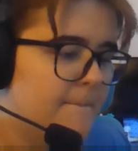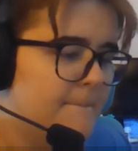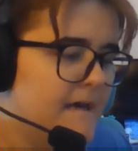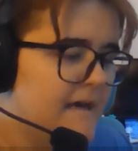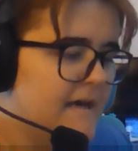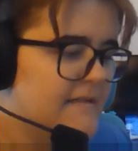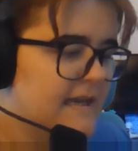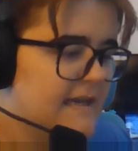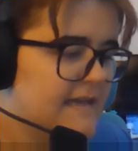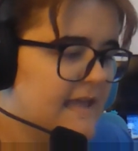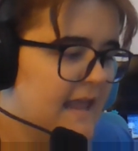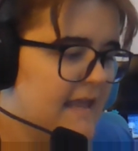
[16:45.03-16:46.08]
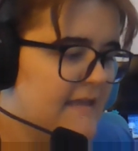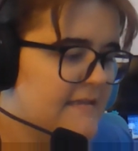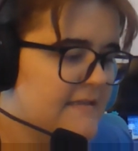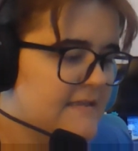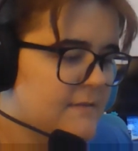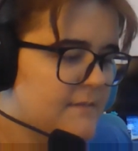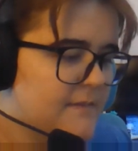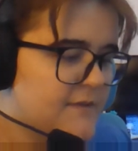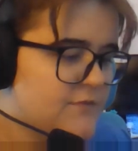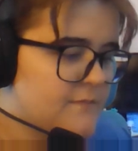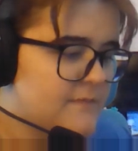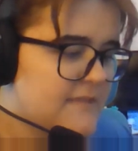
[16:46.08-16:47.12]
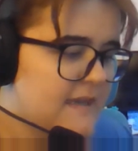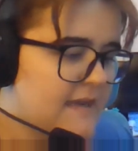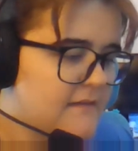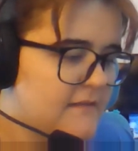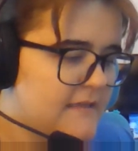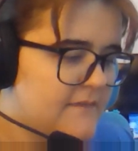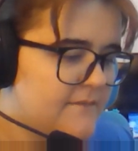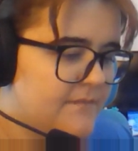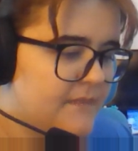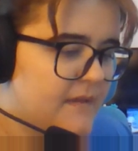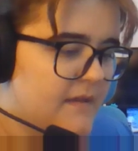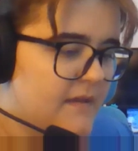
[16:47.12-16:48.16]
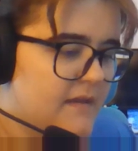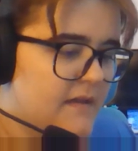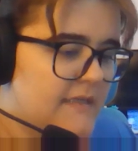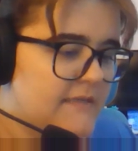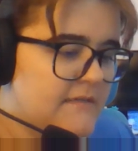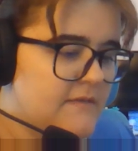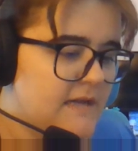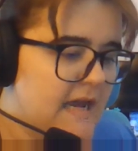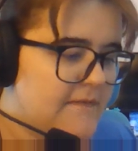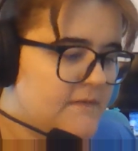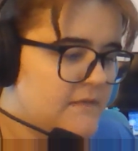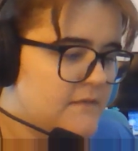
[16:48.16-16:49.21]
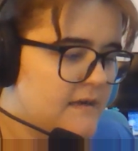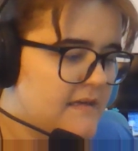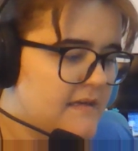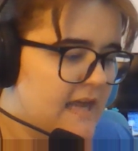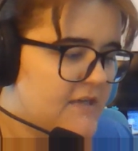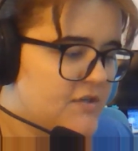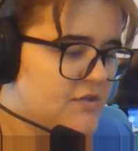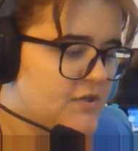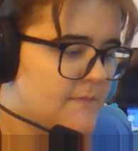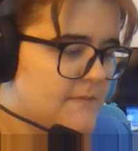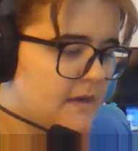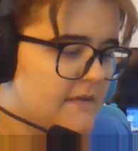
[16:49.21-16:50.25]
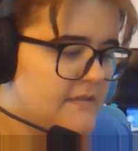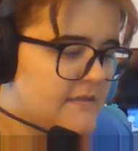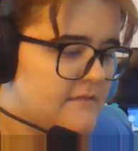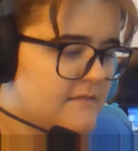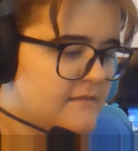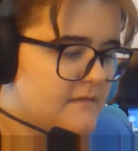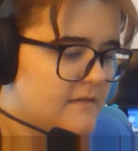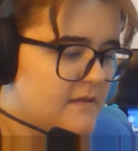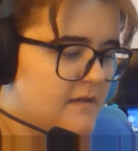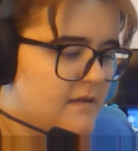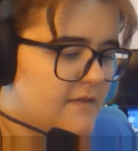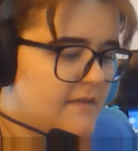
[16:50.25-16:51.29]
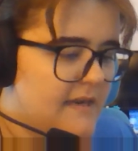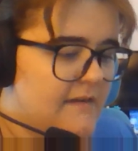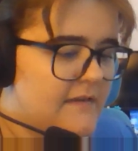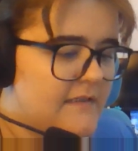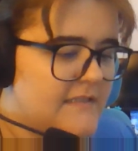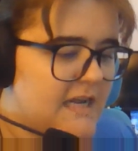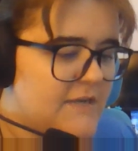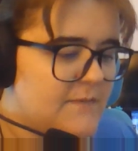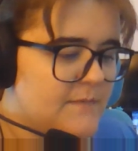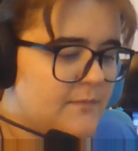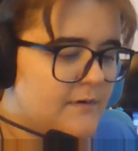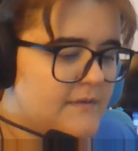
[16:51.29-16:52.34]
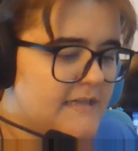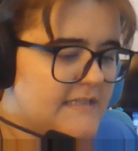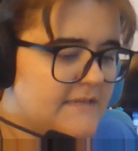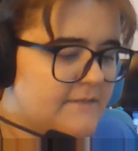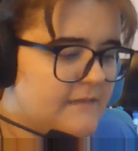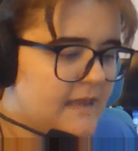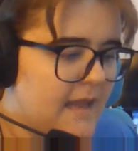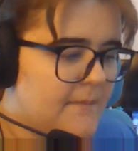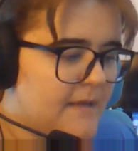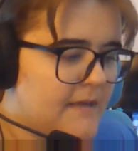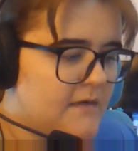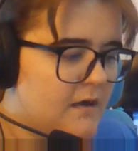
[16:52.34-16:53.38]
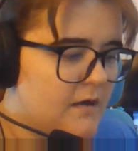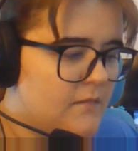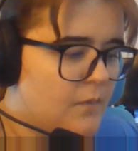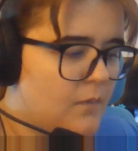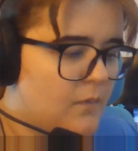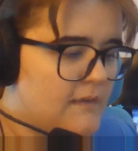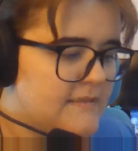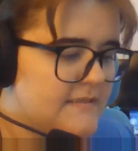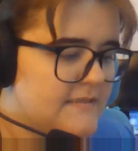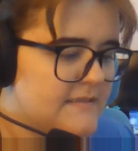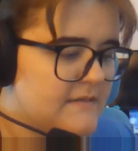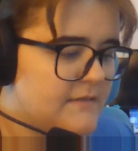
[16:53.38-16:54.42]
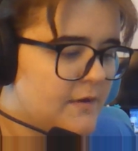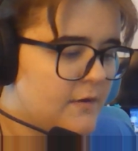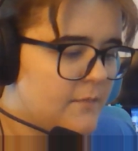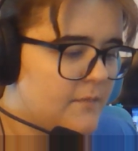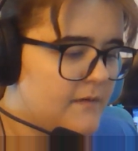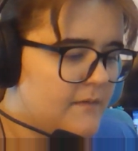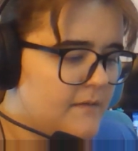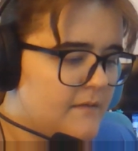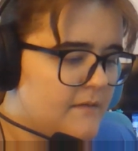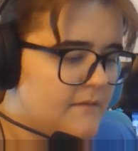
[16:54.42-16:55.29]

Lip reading: But I can seal the bedroom entirely. I don't even have to do any hatchet jobs on it. The airlock attachment point has a flap I can unroll and seal the opening with.